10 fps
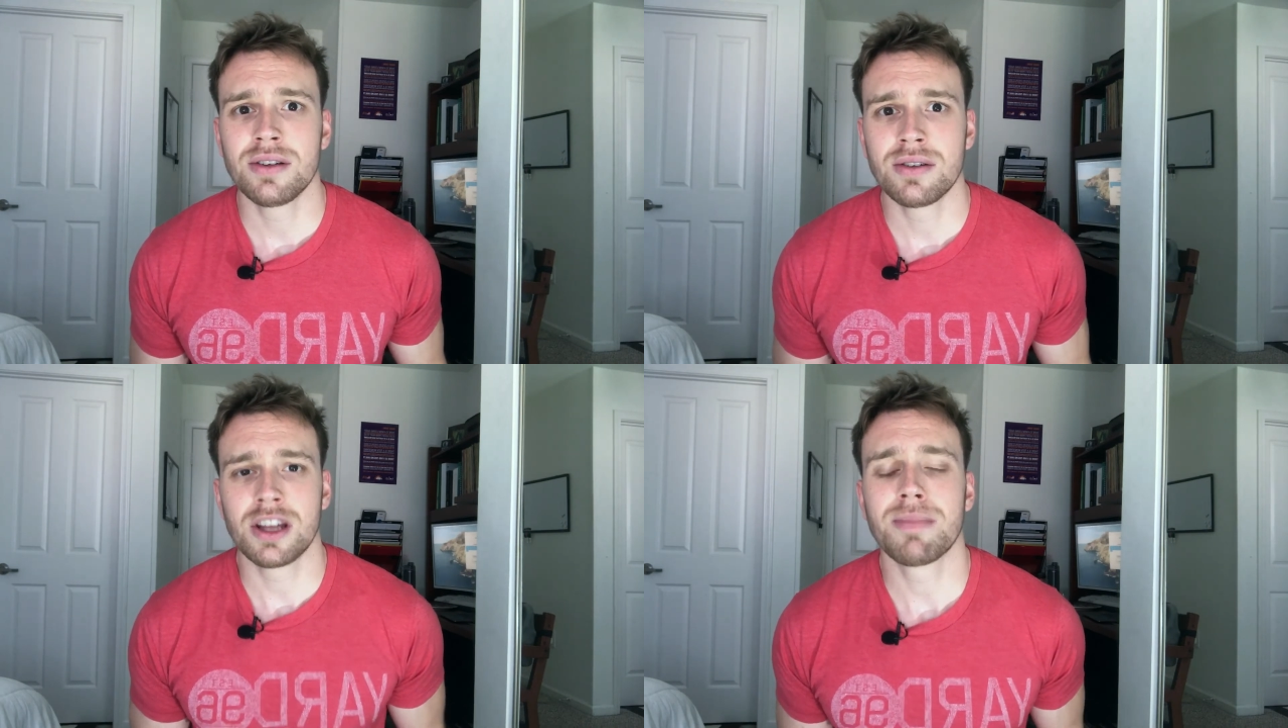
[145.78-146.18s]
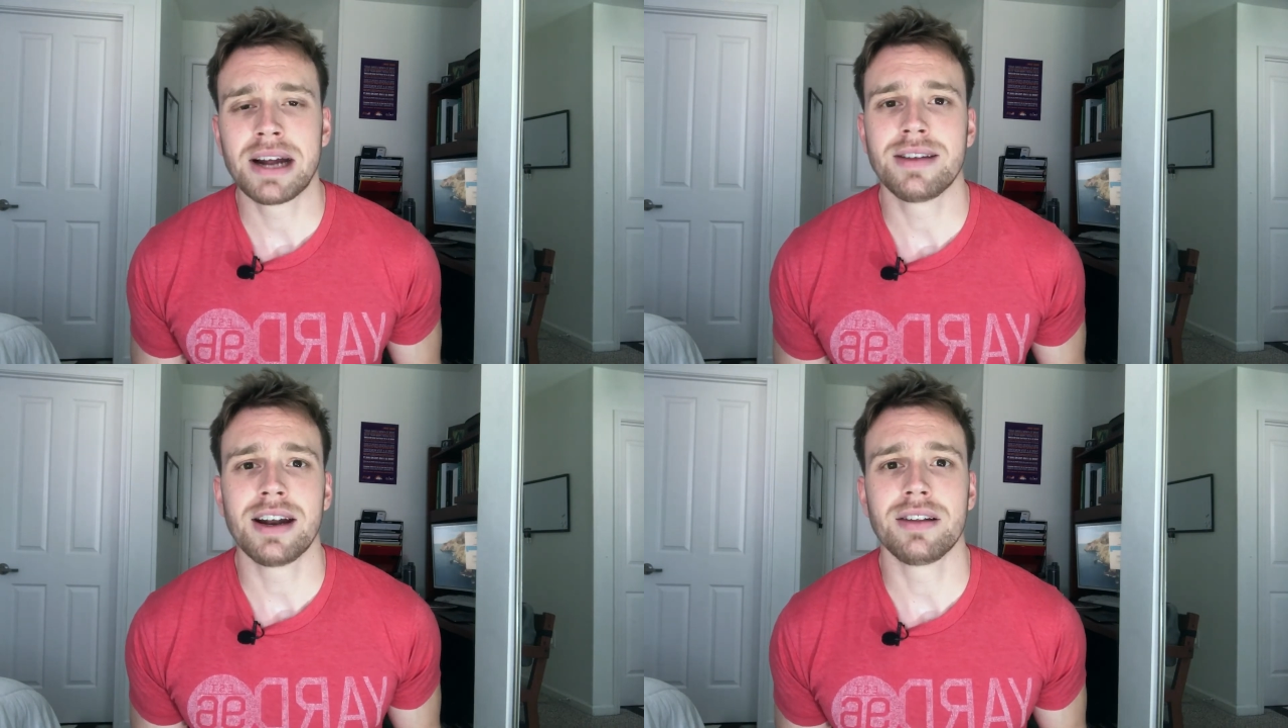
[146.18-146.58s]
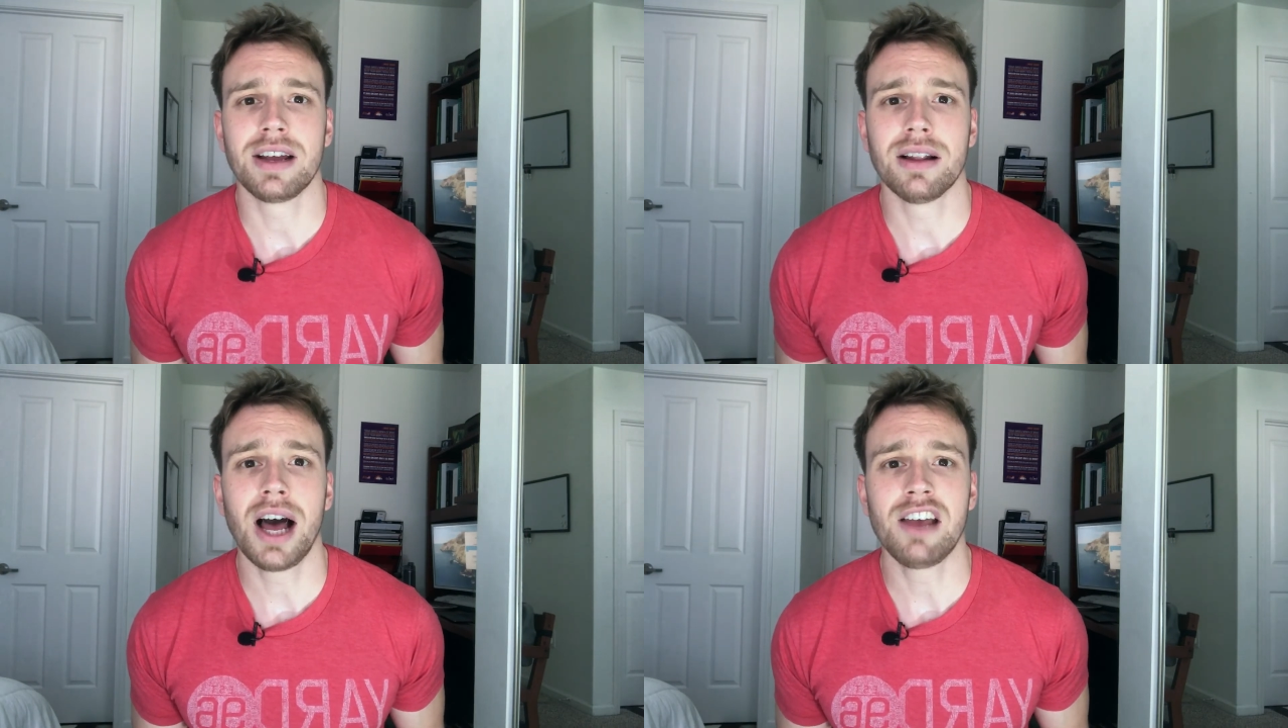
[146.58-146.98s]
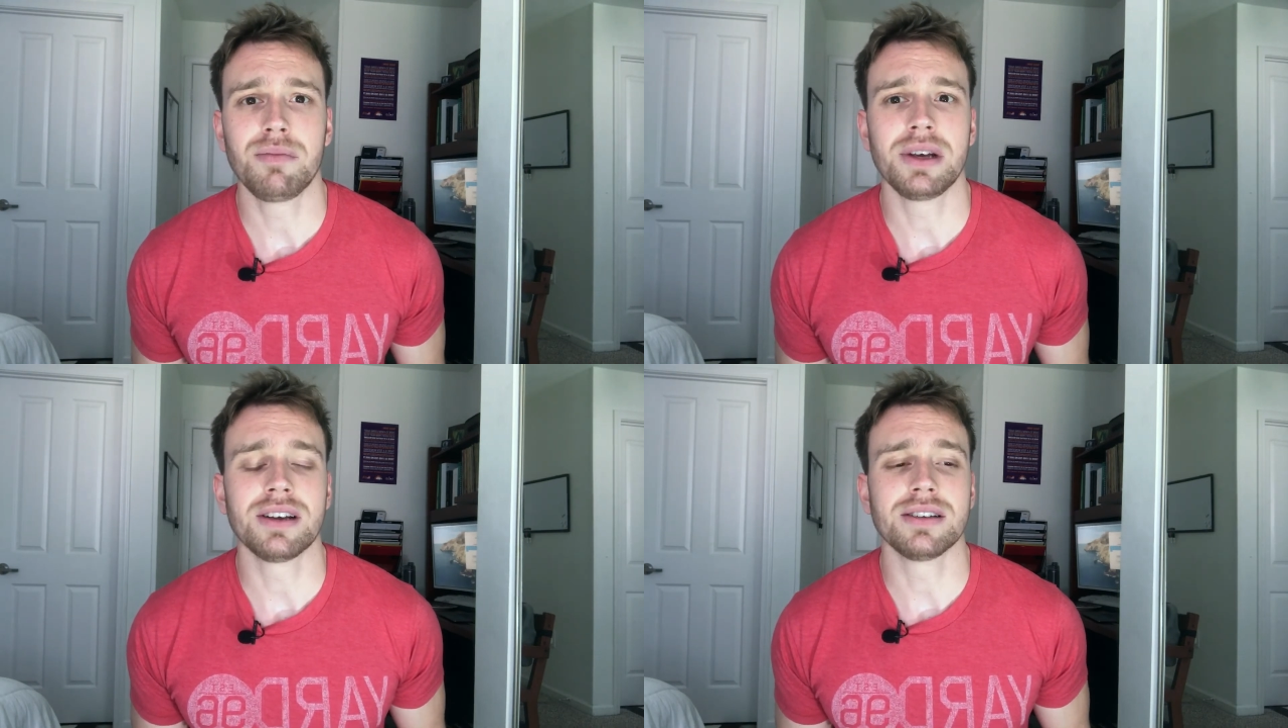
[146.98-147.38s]
in my day to day life
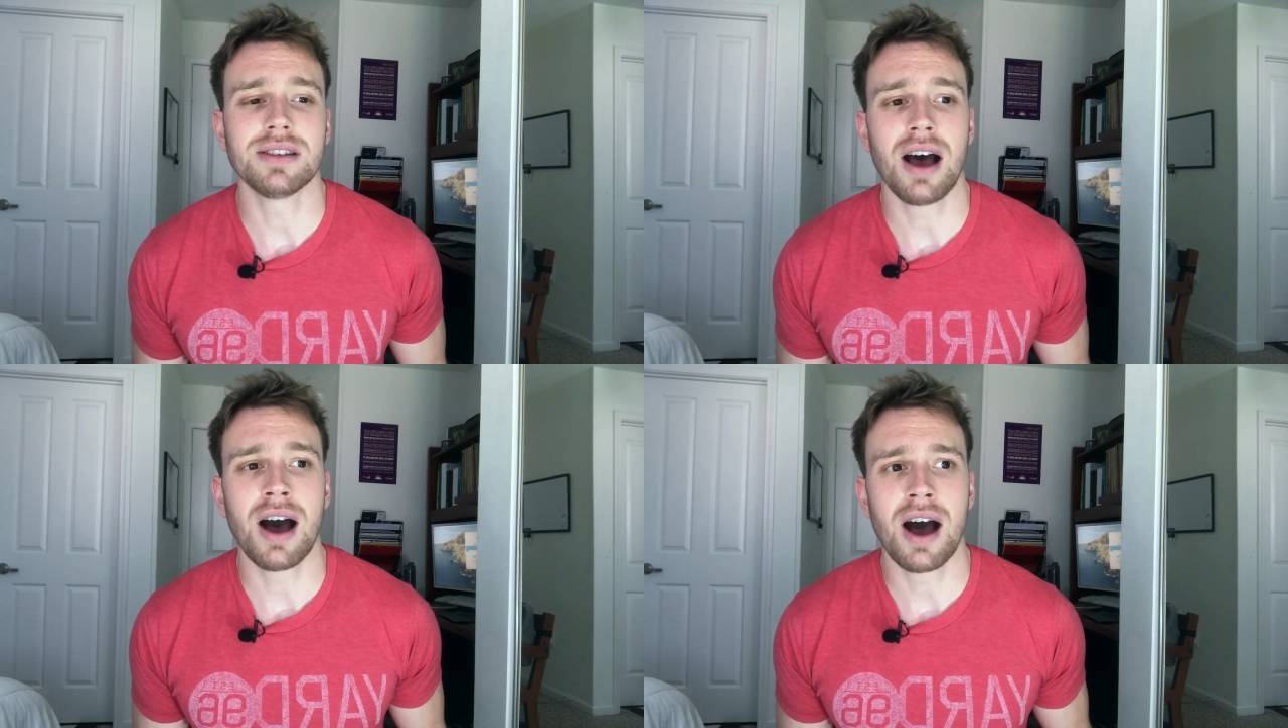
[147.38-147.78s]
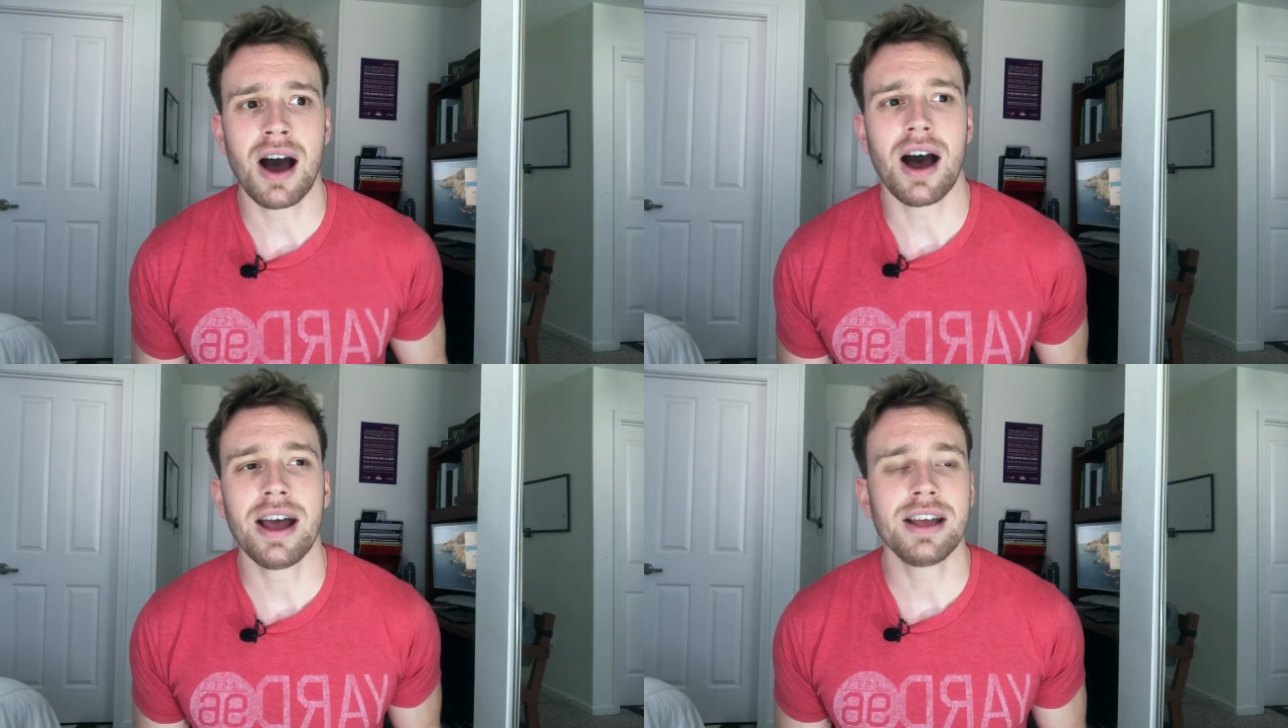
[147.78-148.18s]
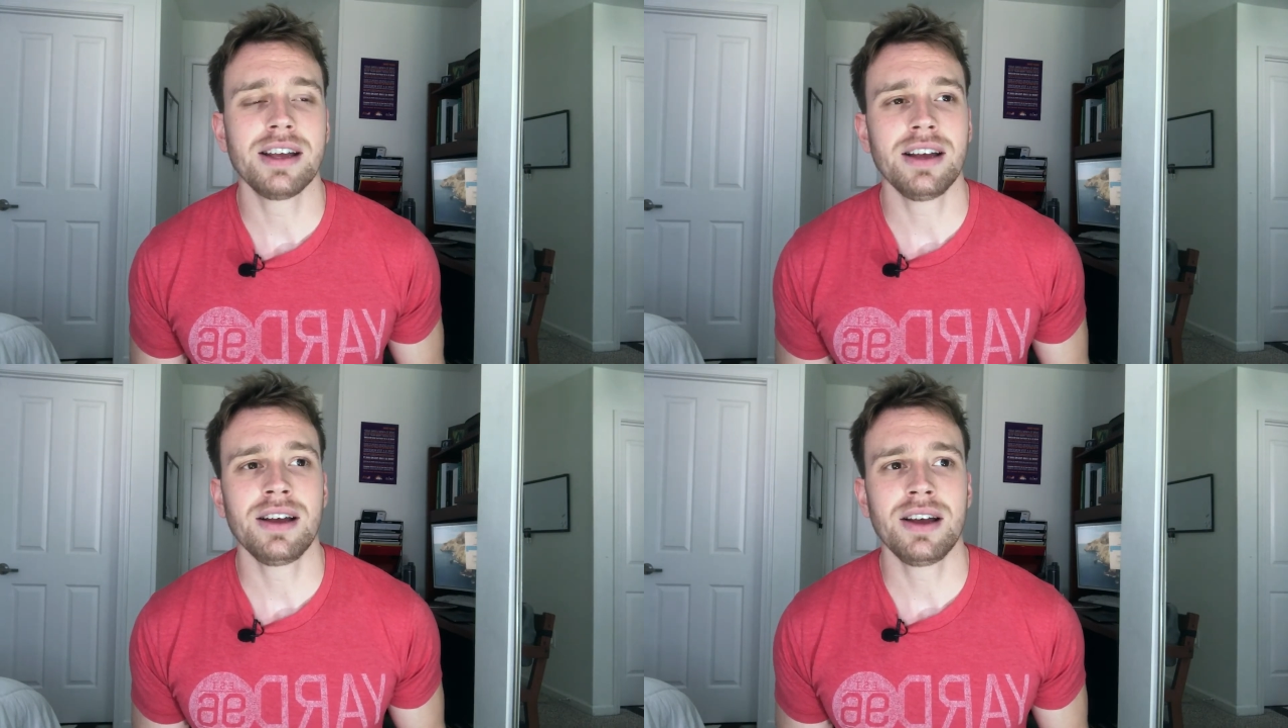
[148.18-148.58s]
because I